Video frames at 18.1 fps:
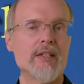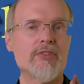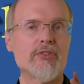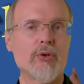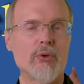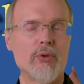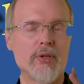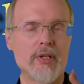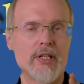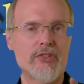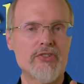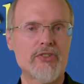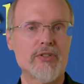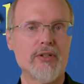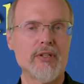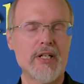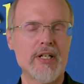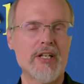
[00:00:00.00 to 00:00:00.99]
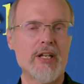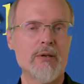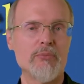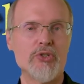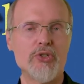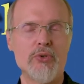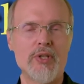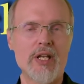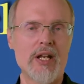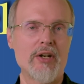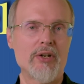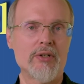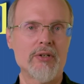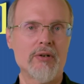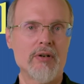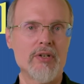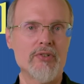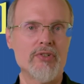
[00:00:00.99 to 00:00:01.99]
So let's let Him do that
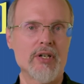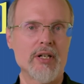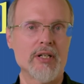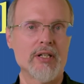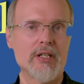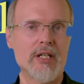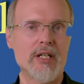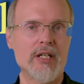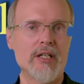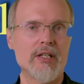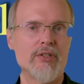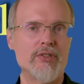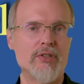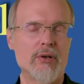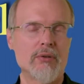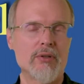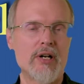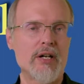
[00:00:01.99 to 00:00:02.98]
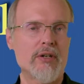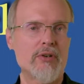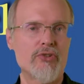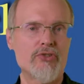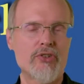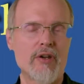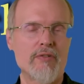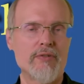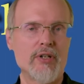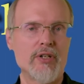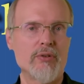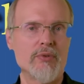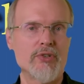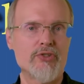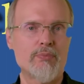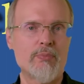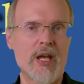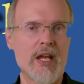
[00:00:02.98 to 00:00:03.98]
encouraging. Don't lock yourself into
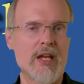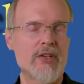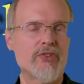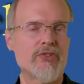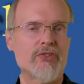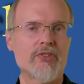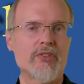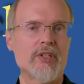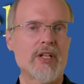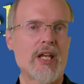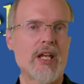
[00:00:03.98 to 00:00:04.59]
a space